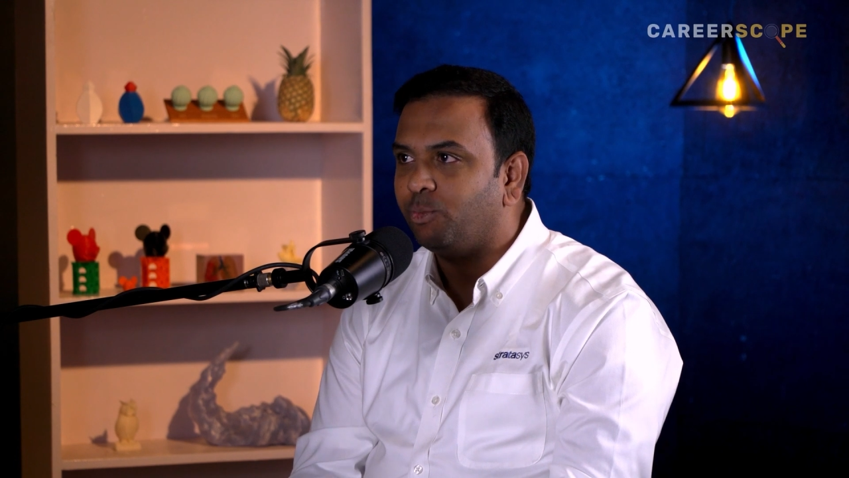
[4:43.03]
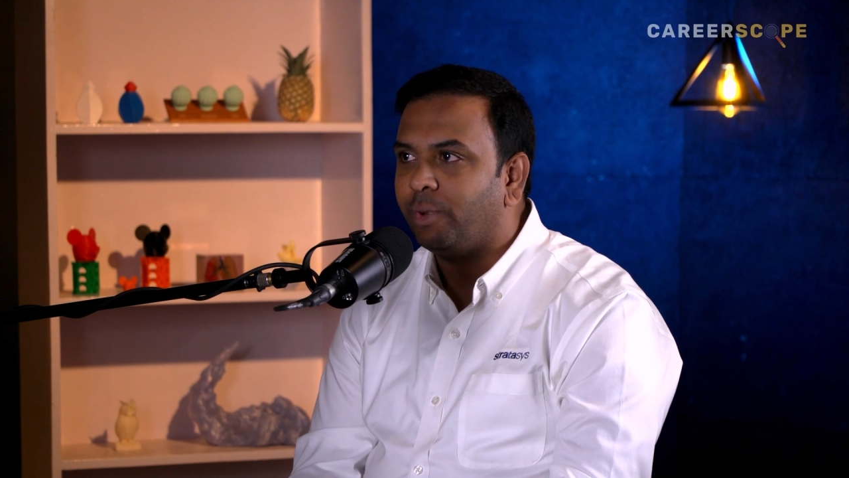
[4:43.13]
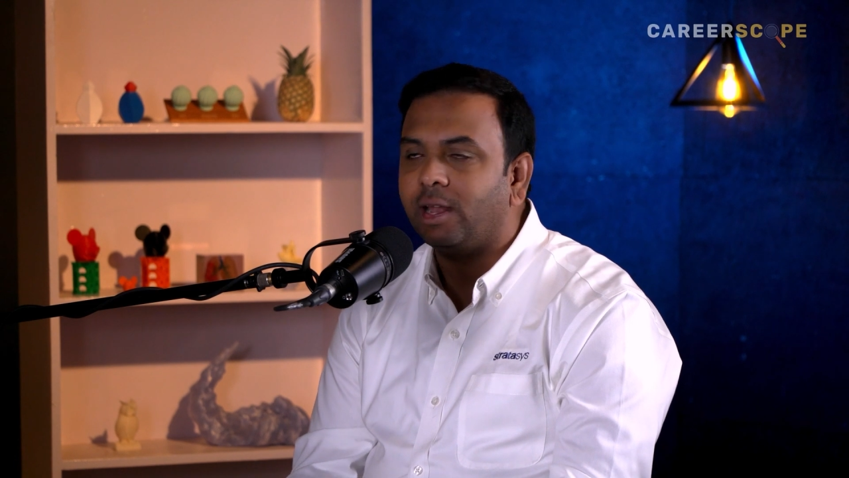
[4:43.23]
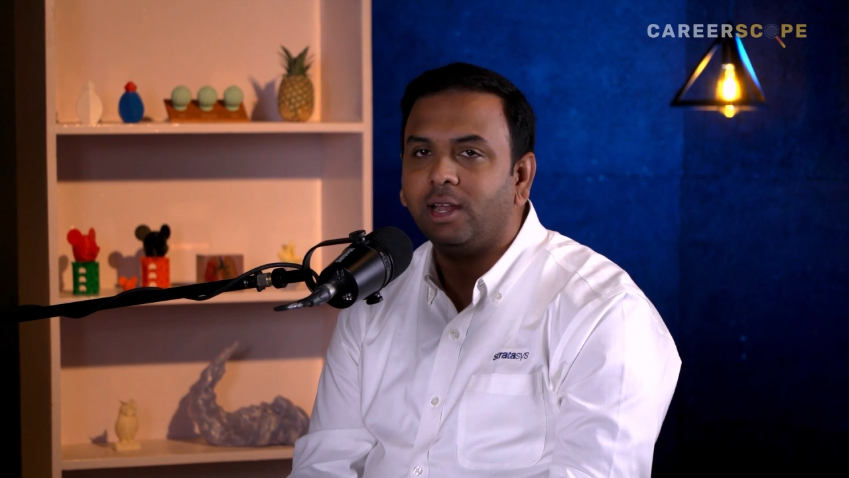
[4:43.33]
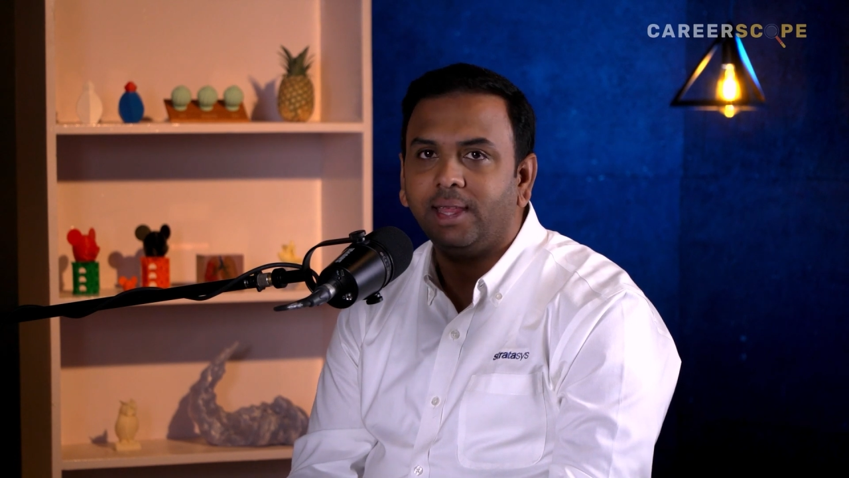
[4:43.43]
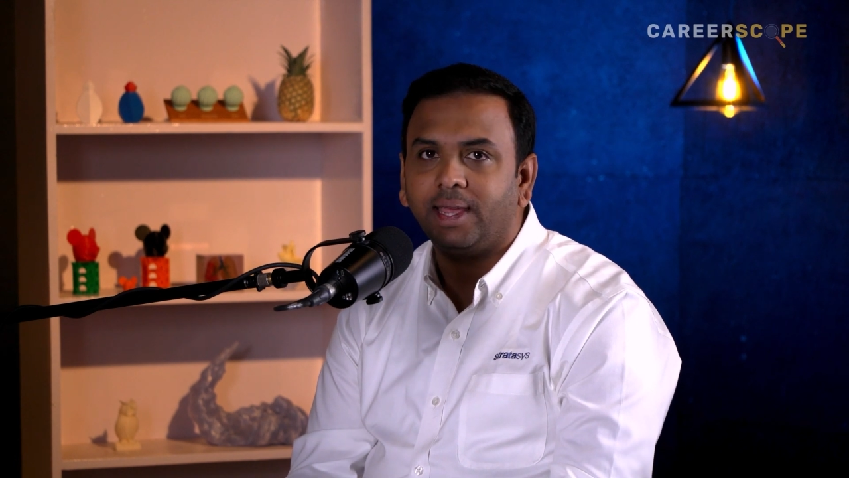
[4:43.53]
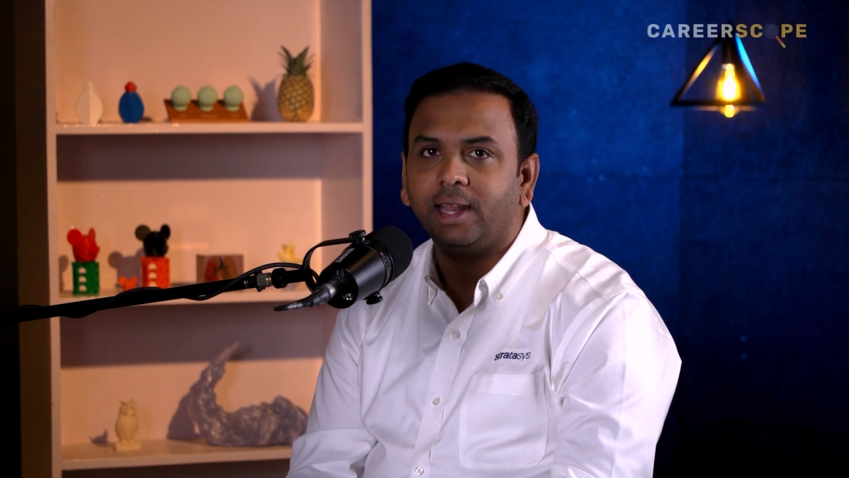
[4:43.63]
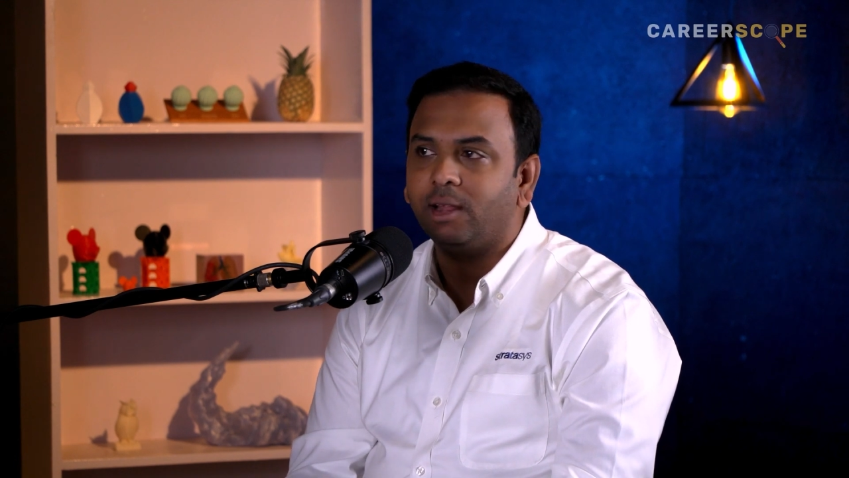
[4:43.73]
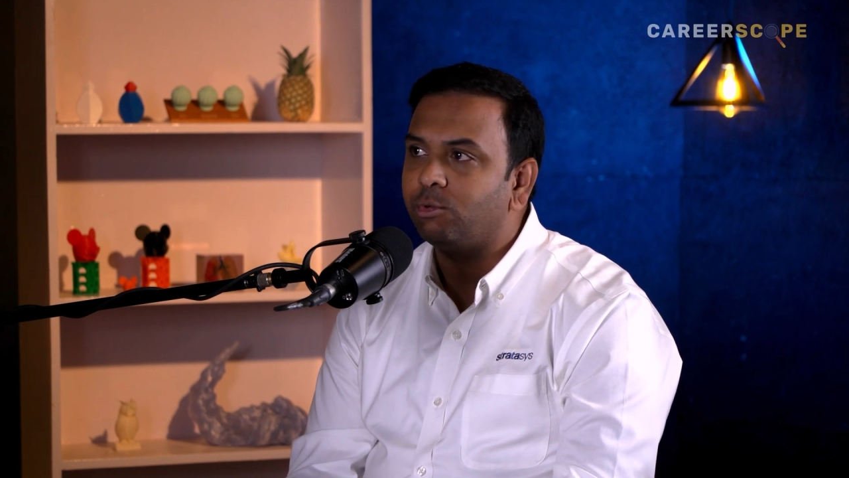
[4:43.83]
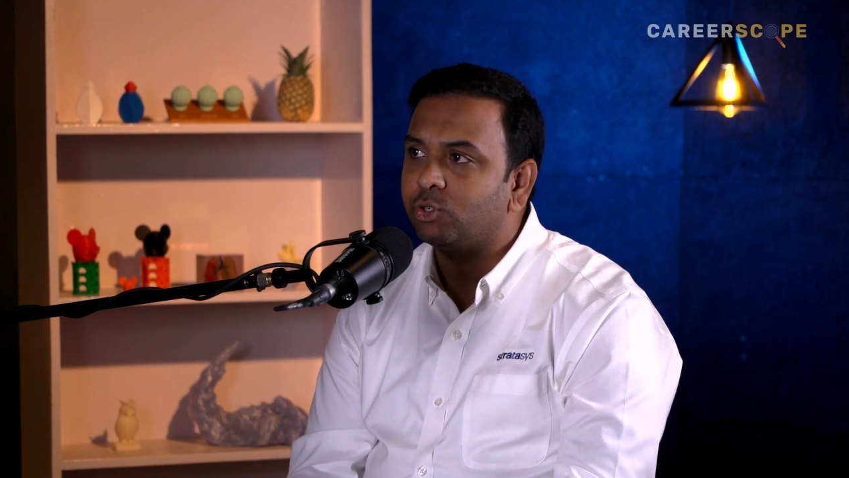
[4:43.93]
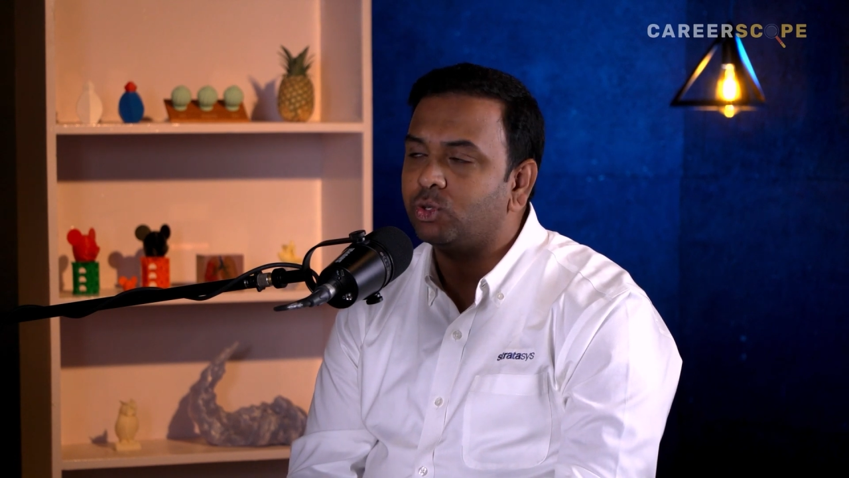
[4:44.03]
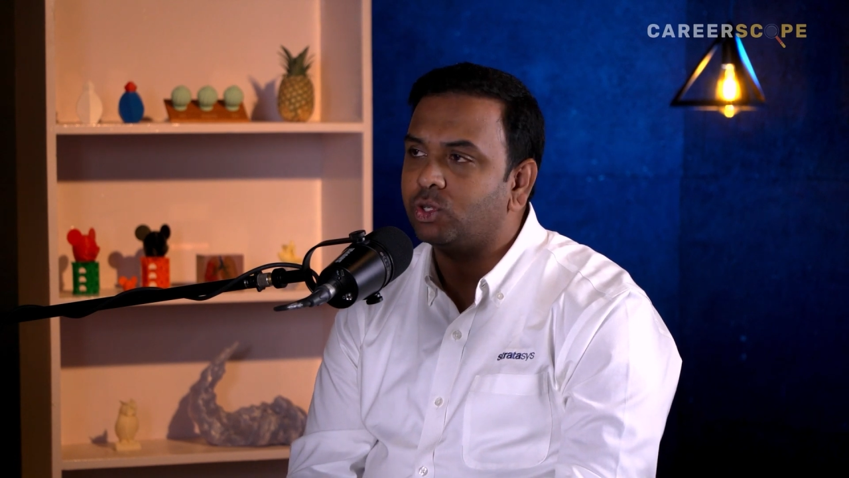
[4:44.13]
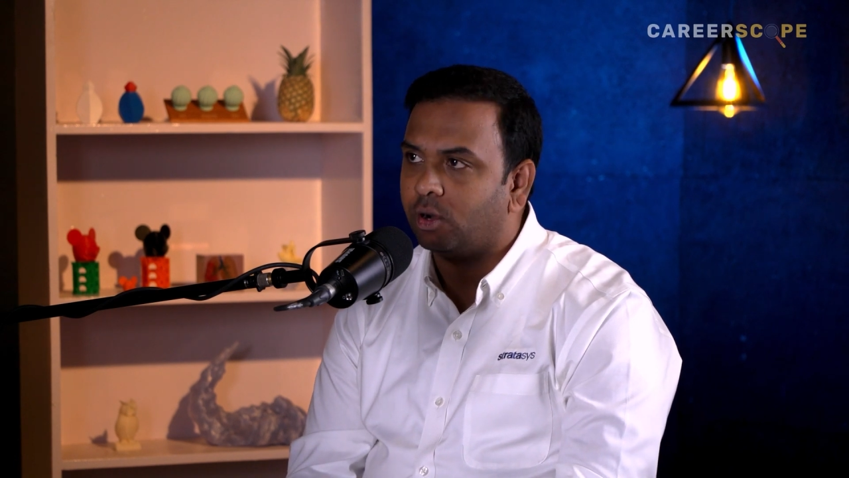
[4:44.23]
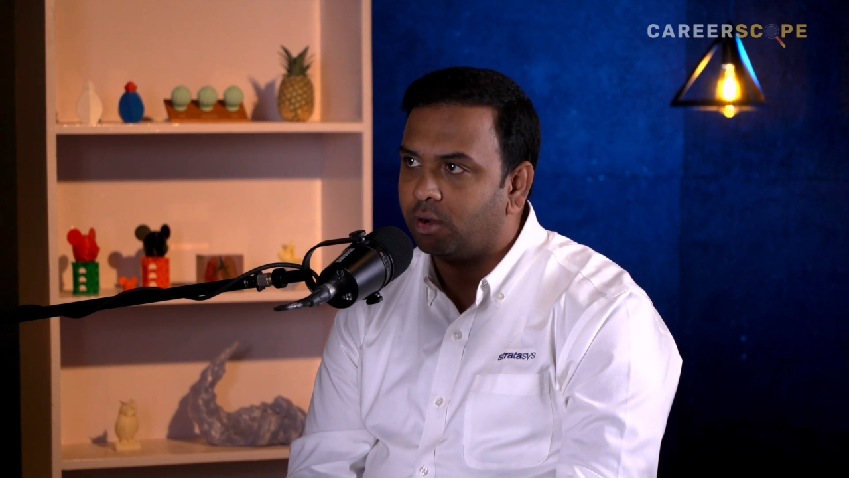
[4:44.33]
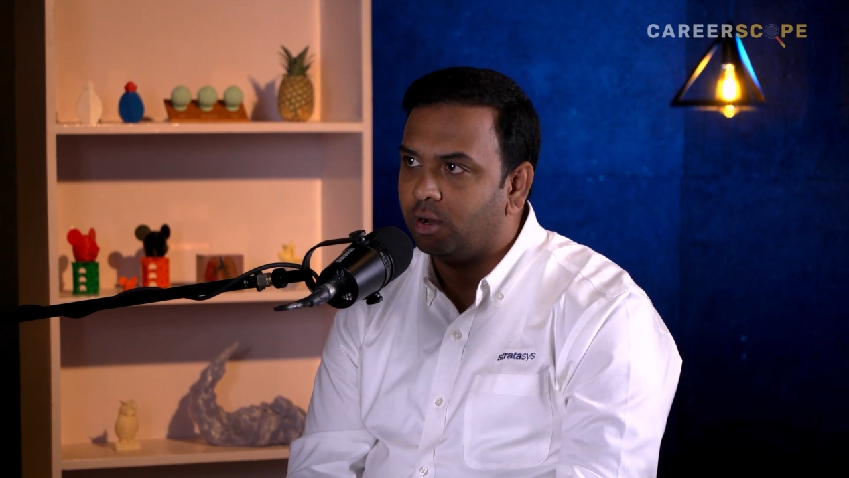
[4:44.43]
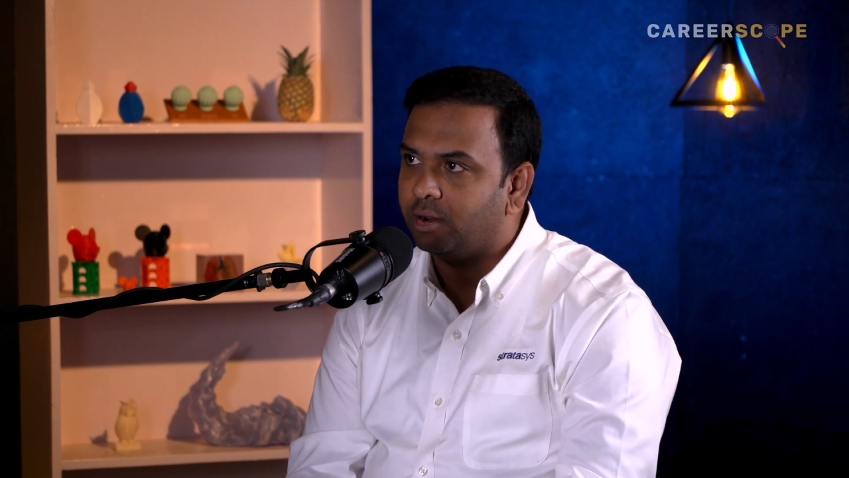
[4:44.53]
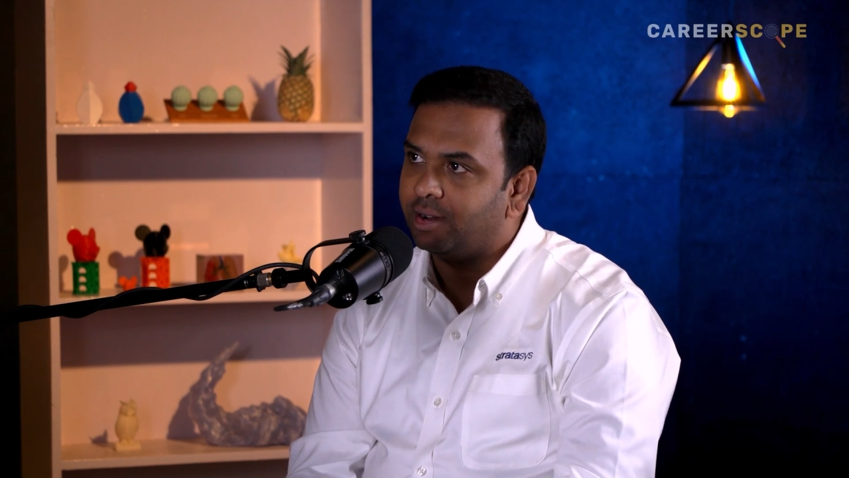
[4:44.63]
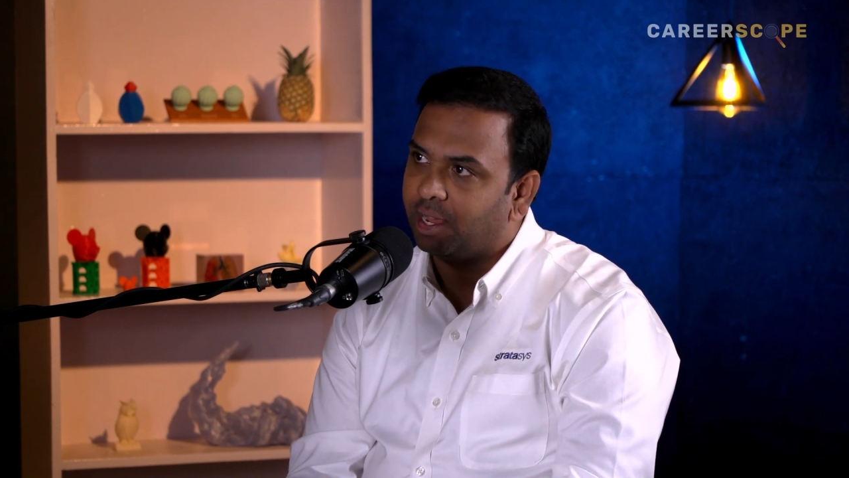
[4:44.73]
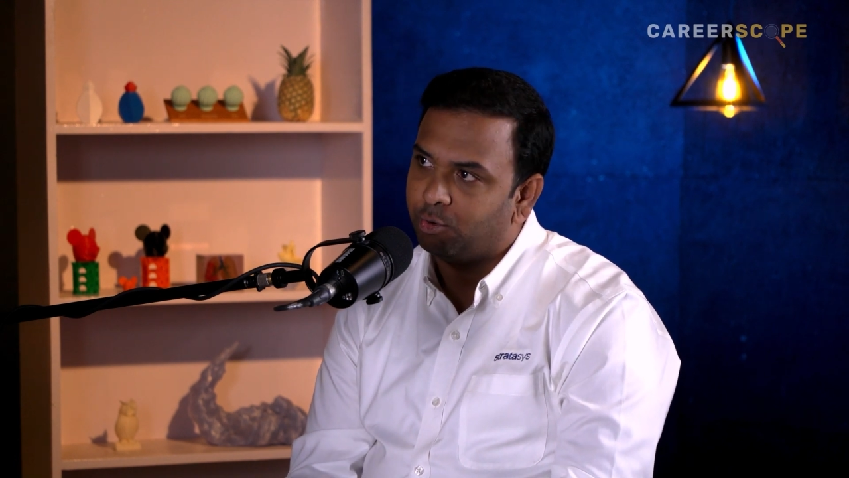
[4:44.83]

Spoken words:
So parallel, they can also start to learn